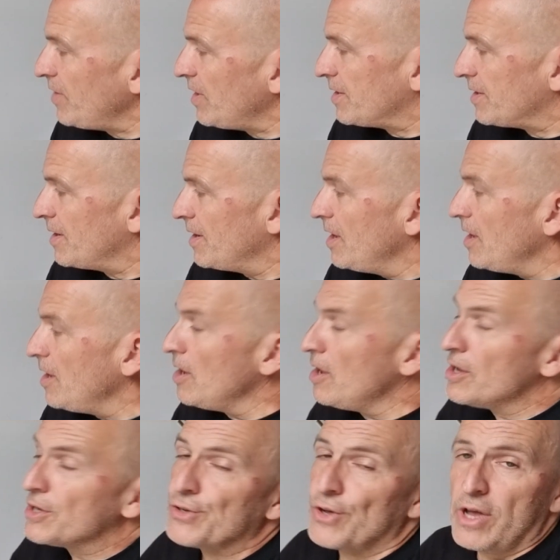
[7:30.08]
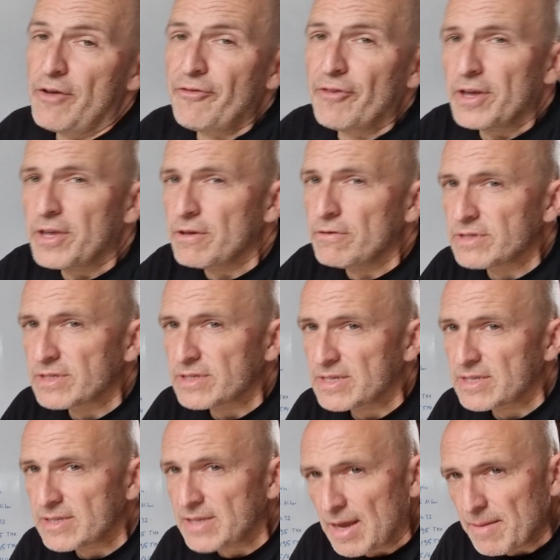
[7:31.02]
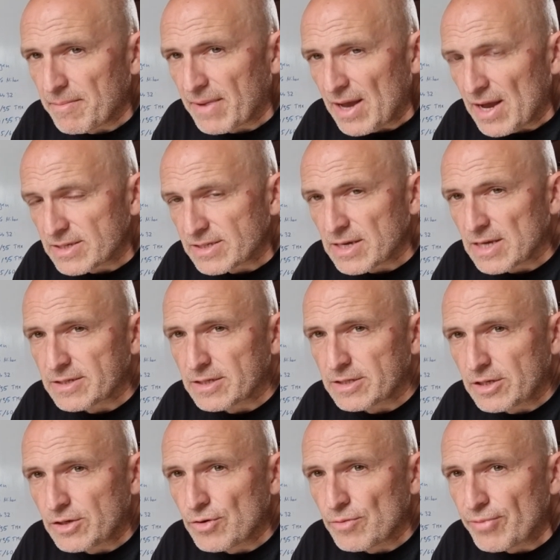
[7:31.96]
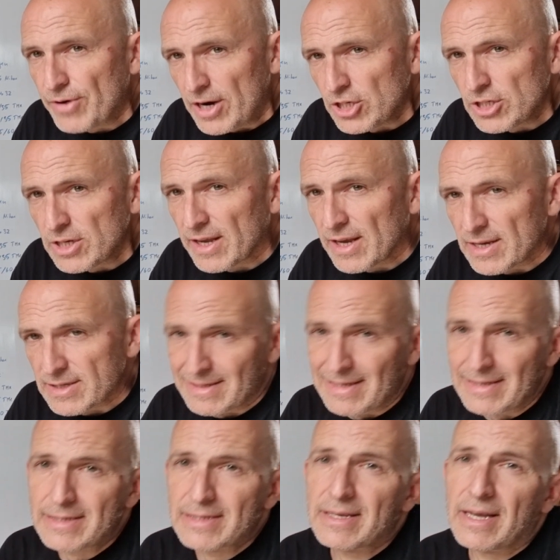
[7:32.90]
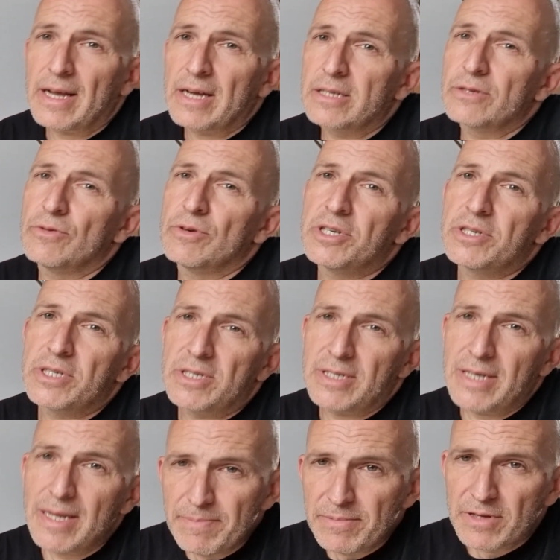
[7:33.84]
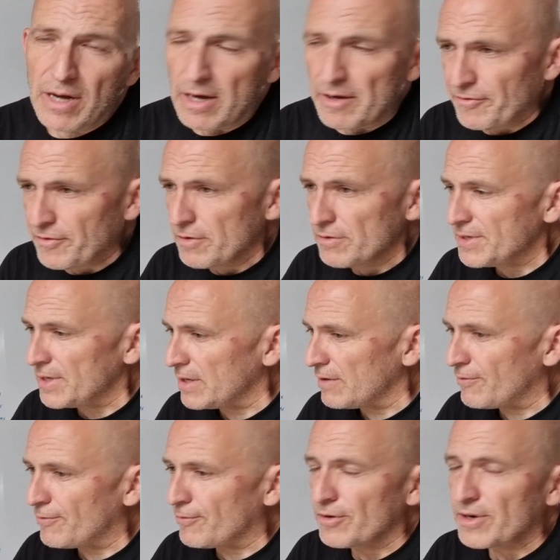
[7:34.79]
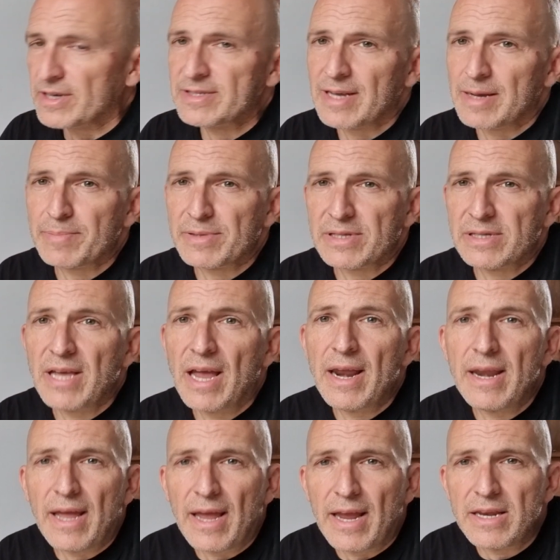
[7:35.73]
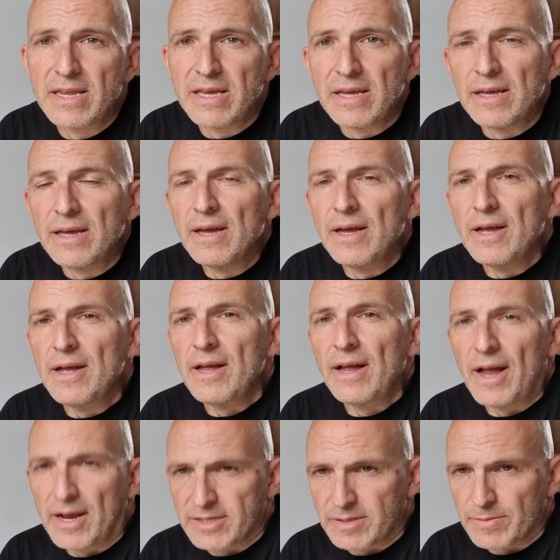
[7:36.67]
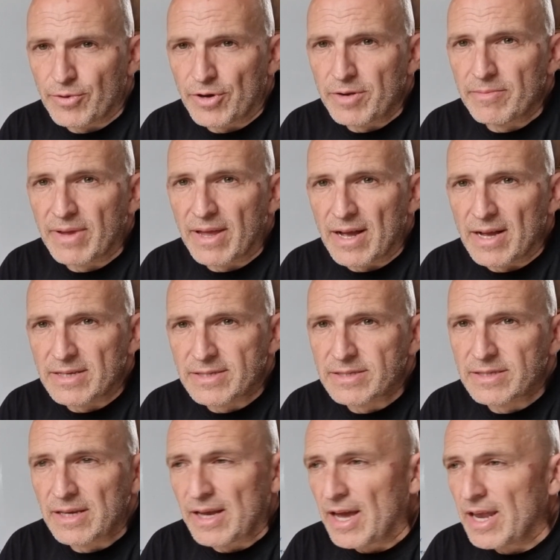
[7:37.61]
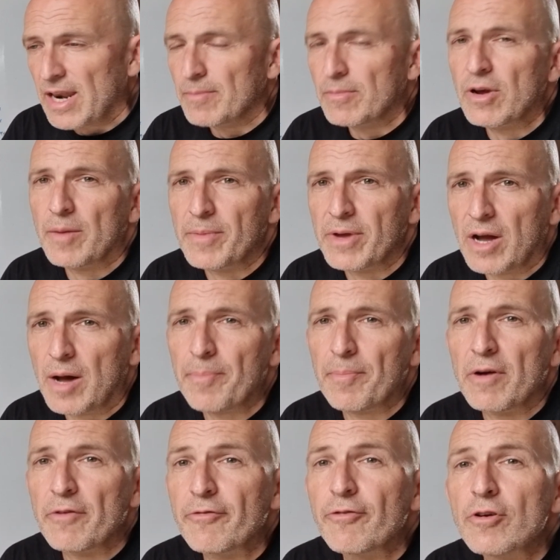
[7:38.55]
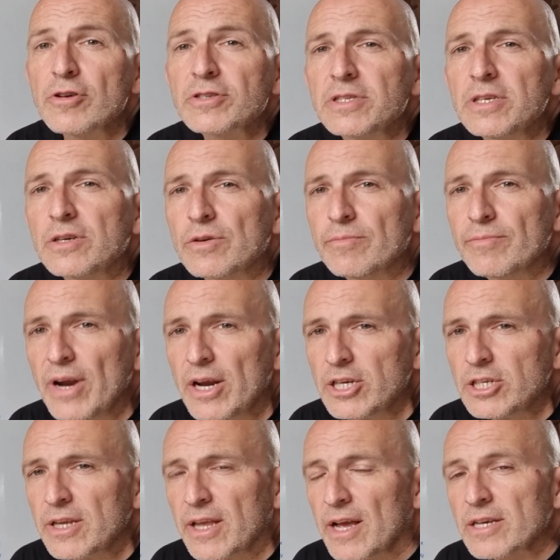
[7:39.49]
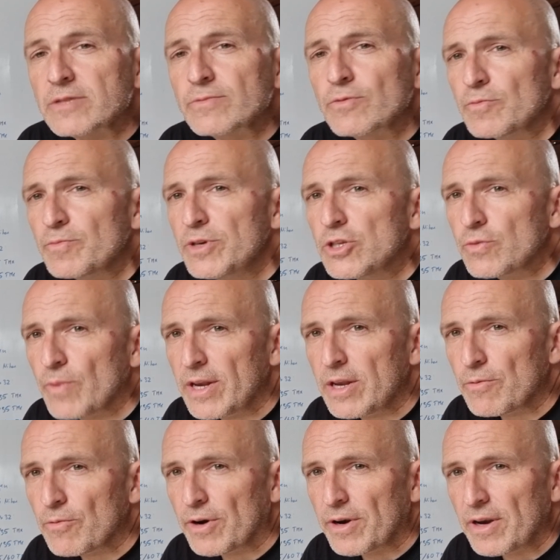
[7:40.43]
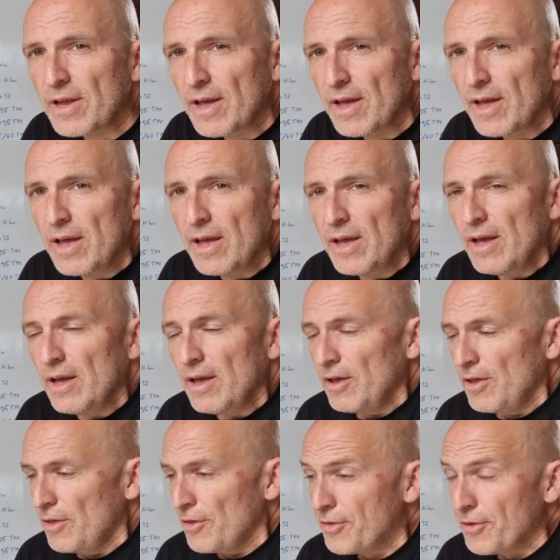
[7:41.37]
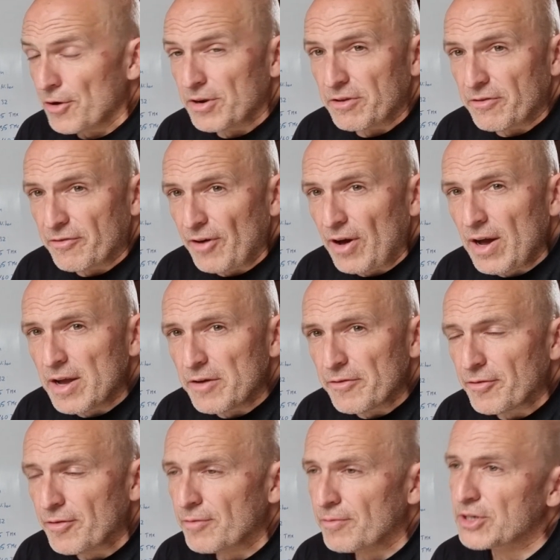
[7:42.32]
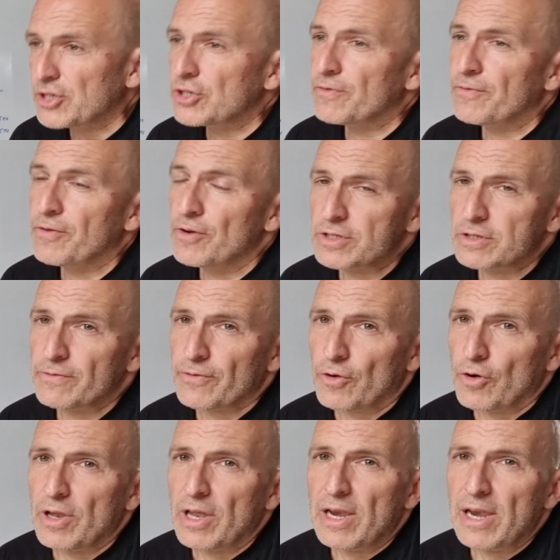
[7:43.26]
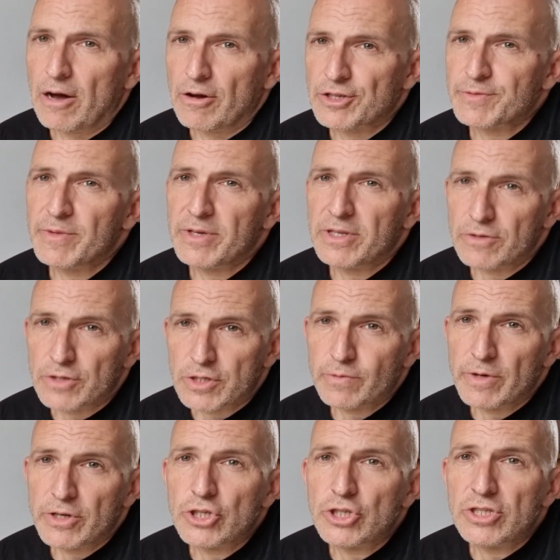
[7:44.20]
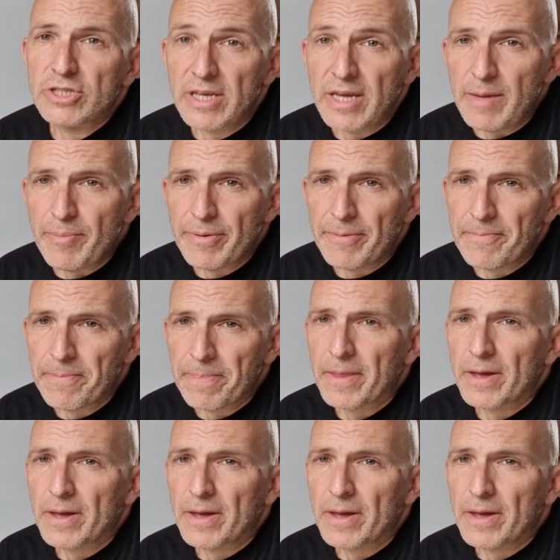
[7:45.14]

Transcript: feet. So if I use the same gas as a decompression gas, let's say I do a deep dive using, for example, 1080 as a bottom gas, and I'm coming up, my first decompression gas would be 2135, which first of all allows me to switch deep